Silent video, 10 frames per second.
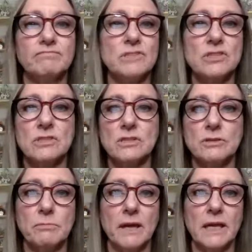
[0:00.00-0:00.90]

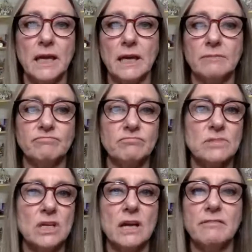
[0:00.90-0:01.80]
decision making? It's
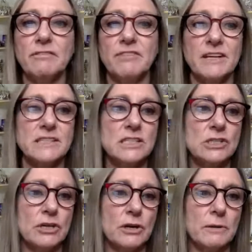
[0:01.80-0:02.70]
kind of a fancy
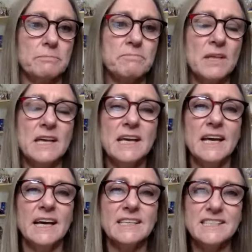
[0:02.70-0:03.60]
term.
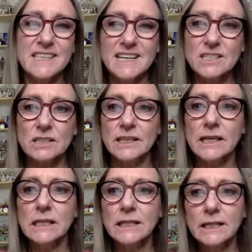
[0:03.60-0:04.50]
Essentially,
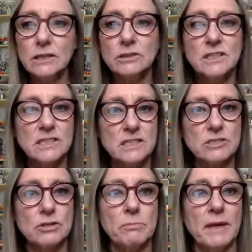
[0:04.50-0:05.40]
clinical
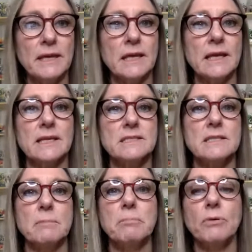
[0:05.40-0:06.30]
decision making is
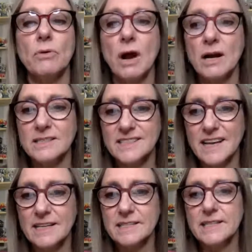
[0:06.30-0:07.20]
the
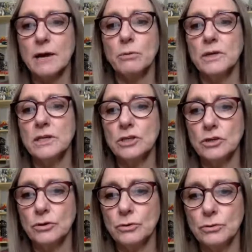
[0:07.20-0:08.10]
process that we
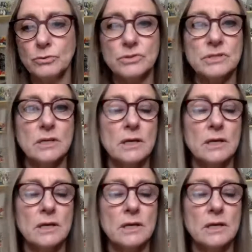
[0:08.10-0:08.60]
use